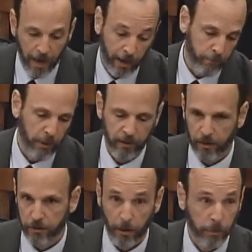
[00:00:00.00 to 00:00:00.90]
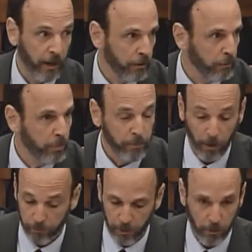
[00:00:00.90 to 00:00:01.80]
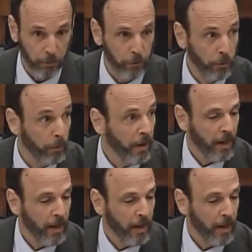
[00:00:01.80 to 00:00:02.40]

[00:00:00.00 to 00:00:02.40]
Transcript: and I've been the subject of, of peer review,